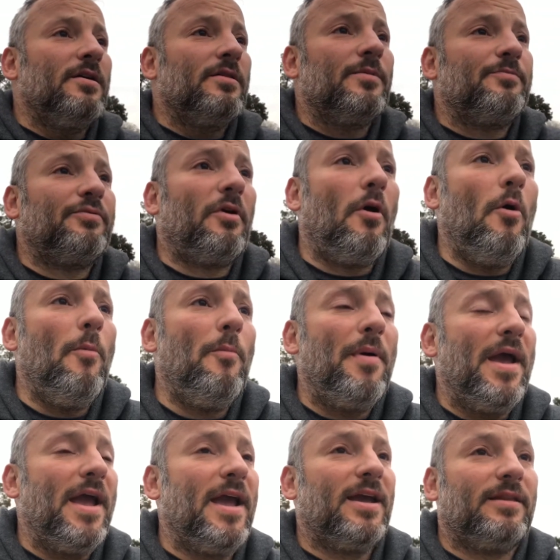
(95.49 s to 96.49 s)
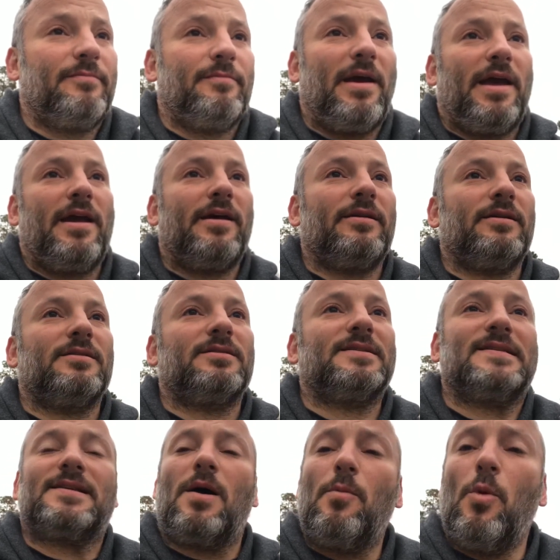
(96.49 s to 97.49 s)
the Propane Man is
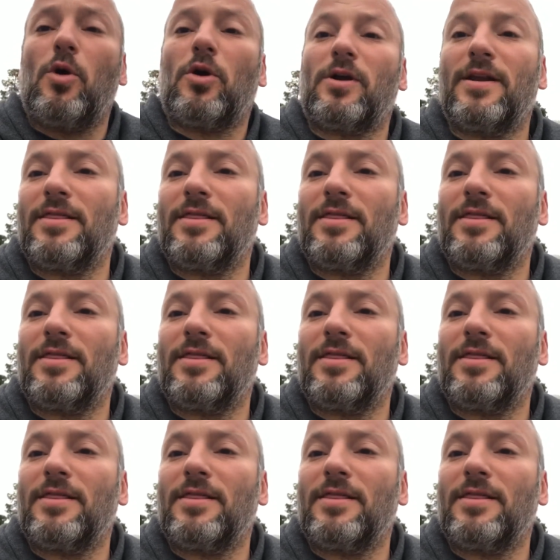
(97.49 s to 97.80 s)
somewhere